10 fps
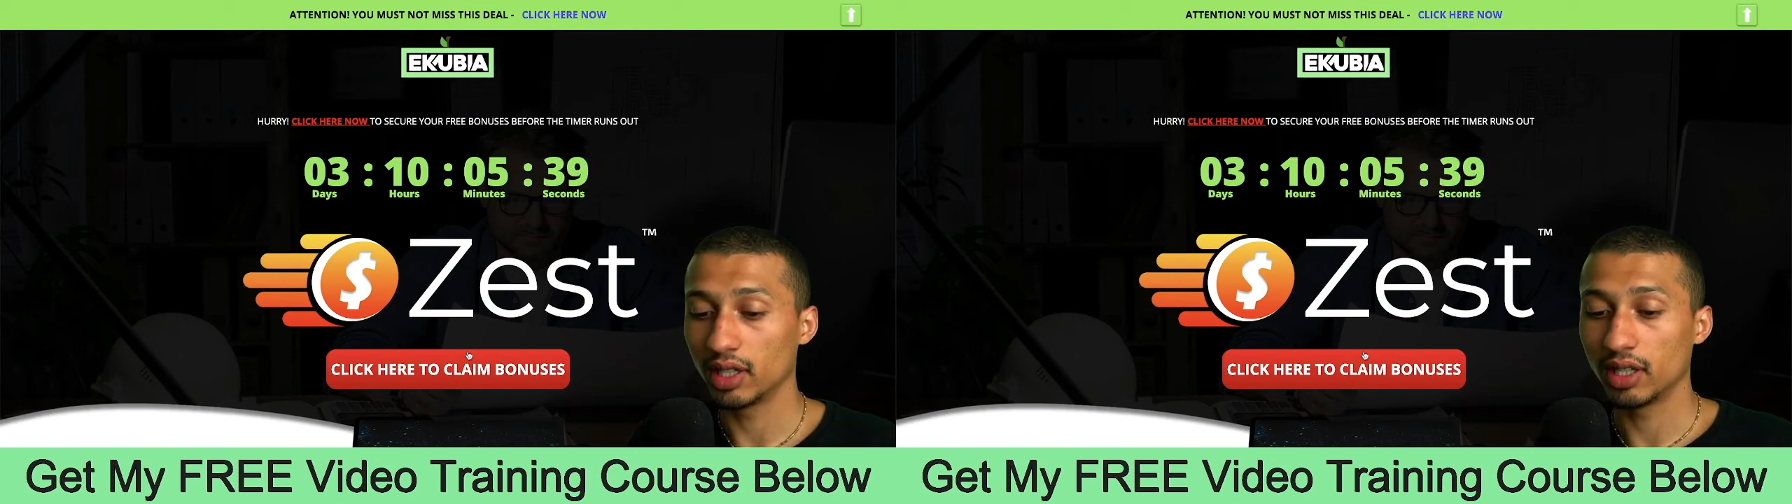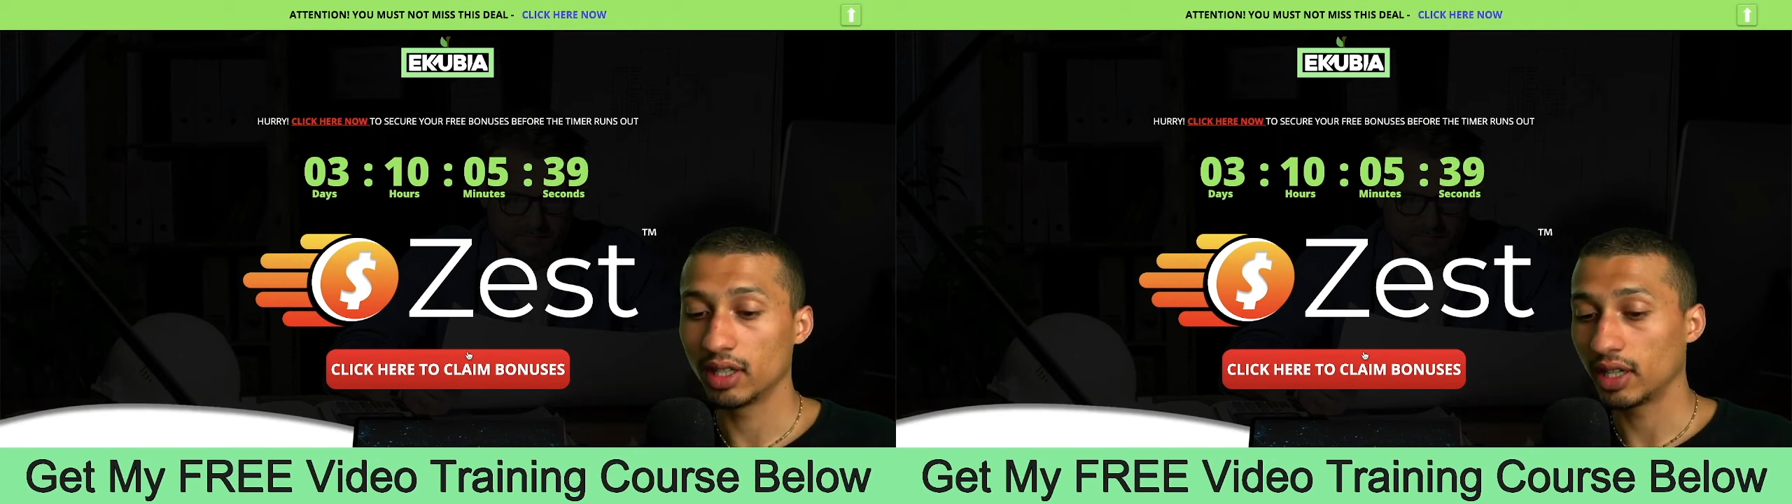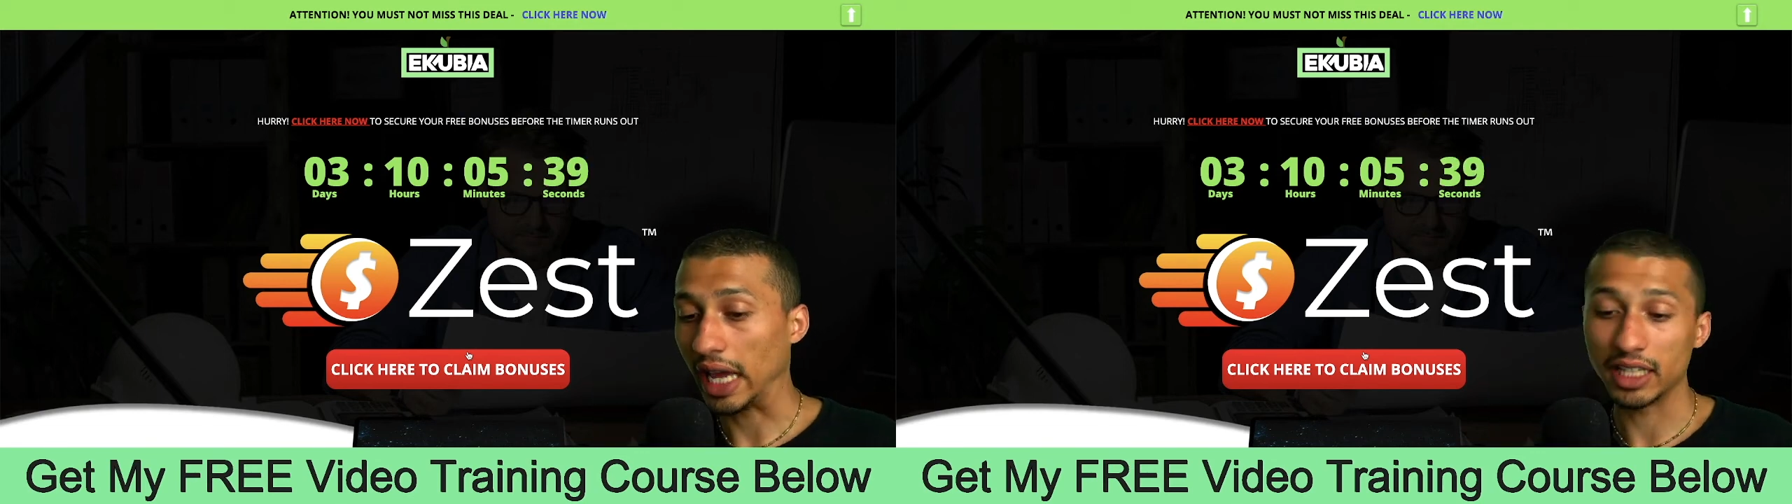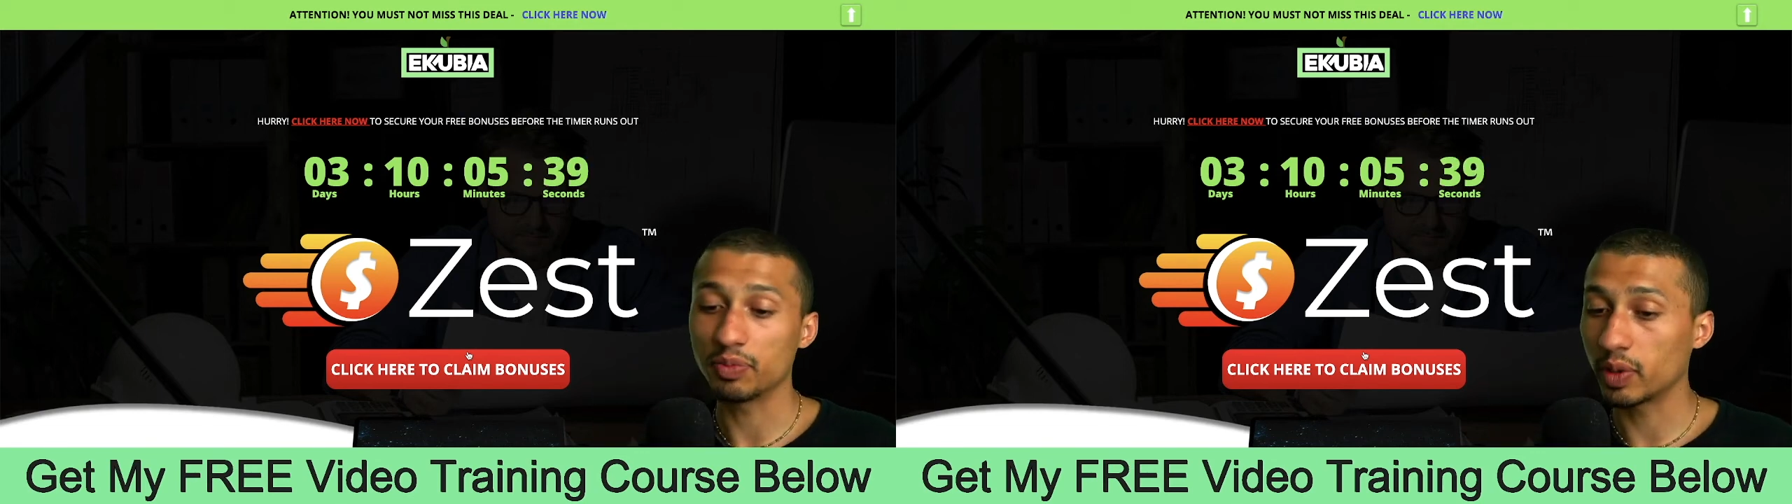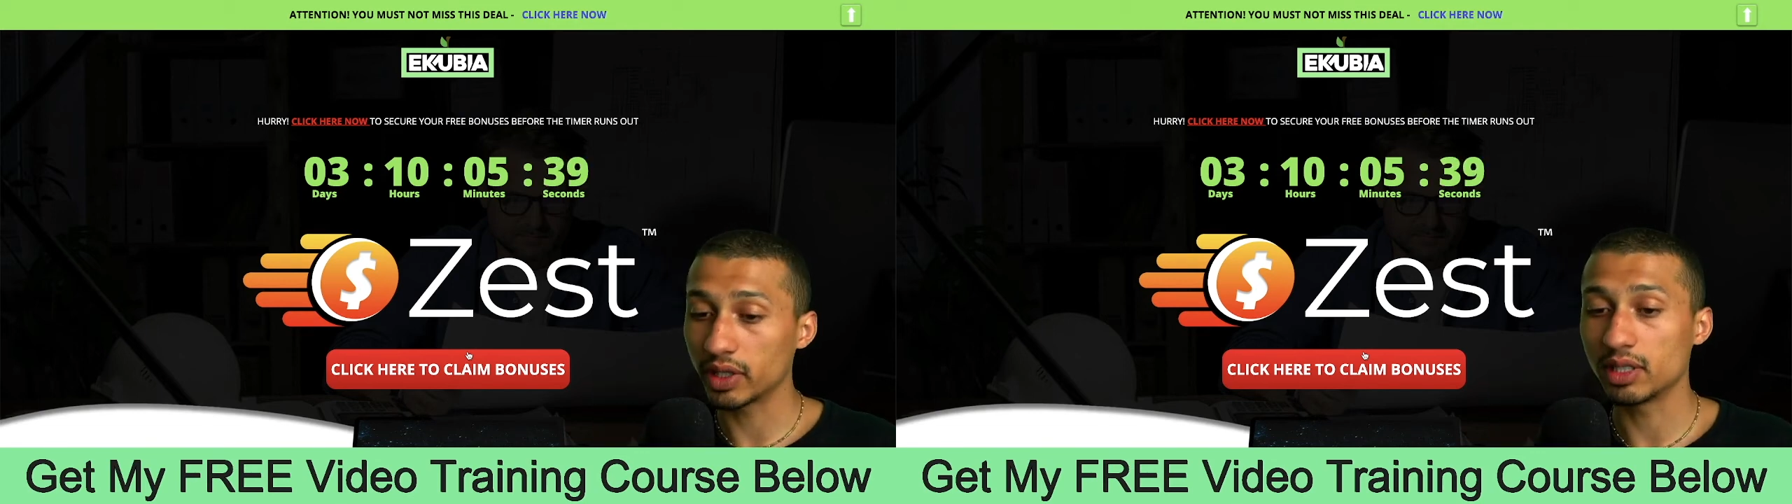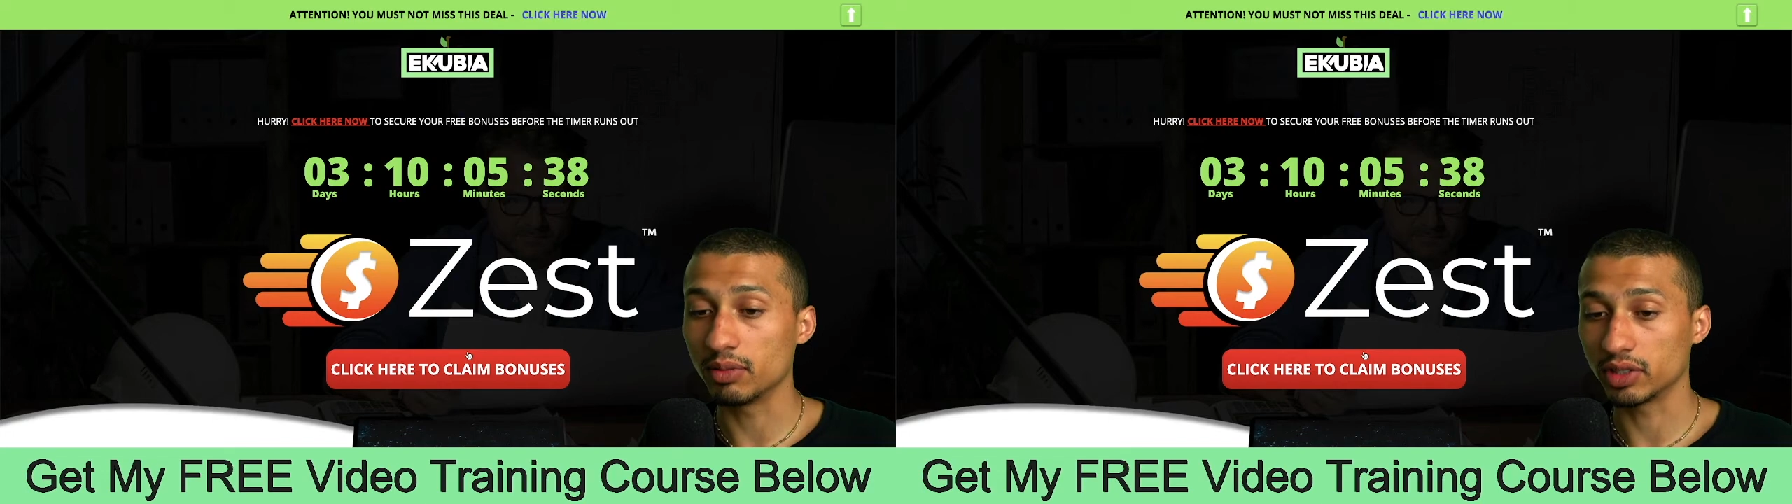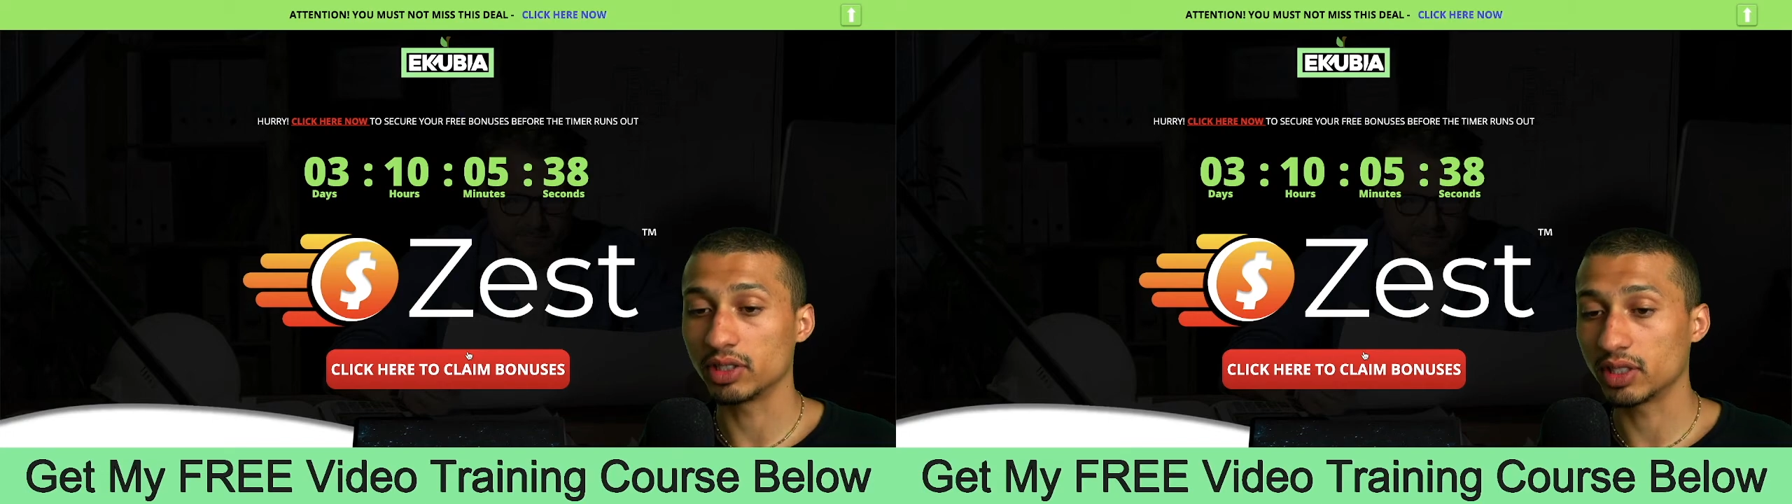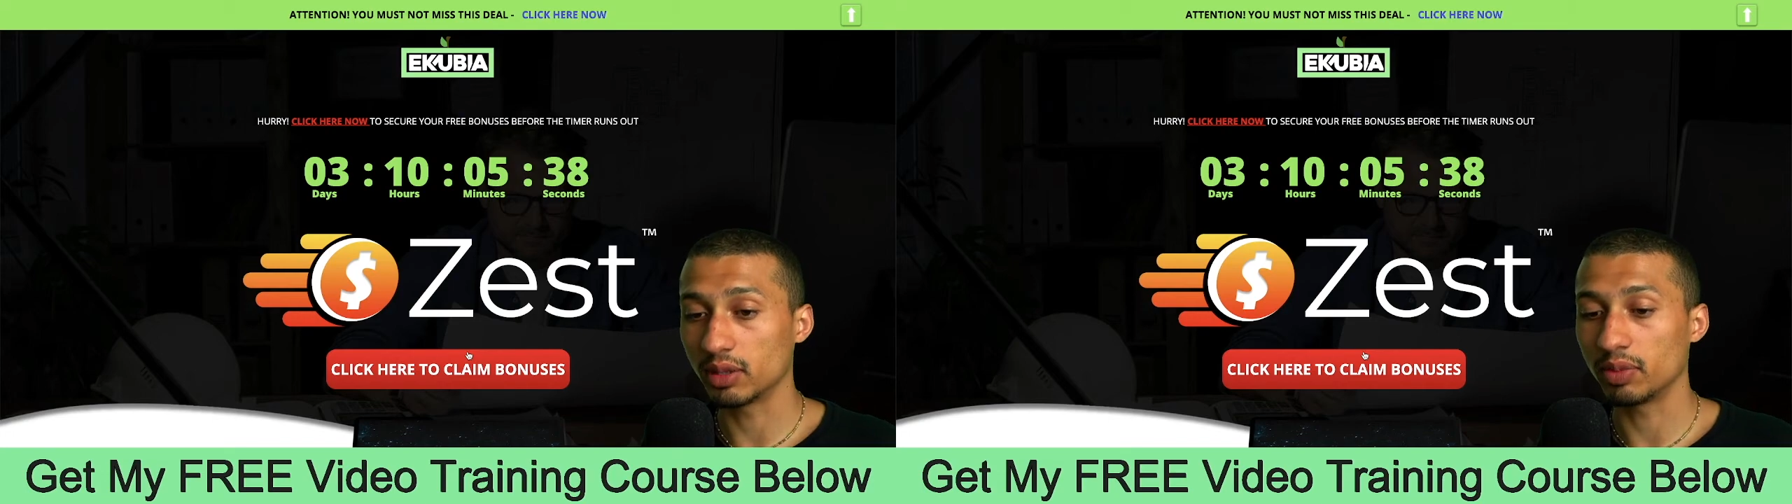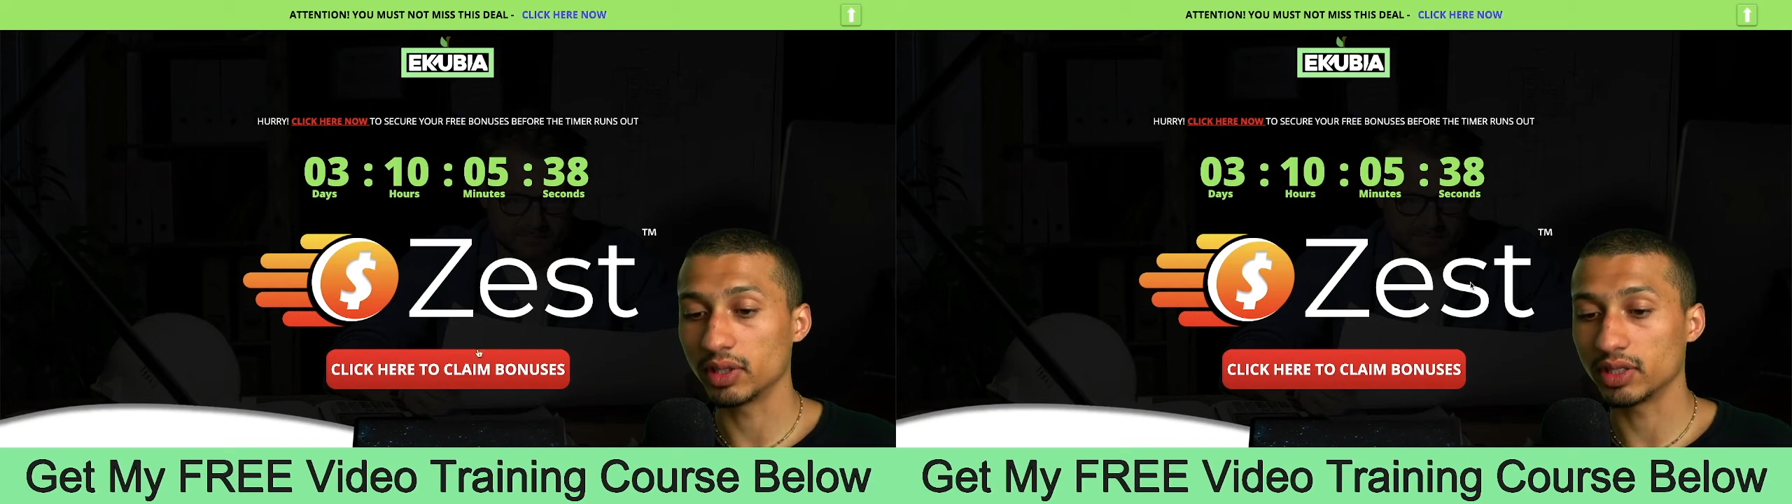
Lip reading: It's pretty much as simple as that.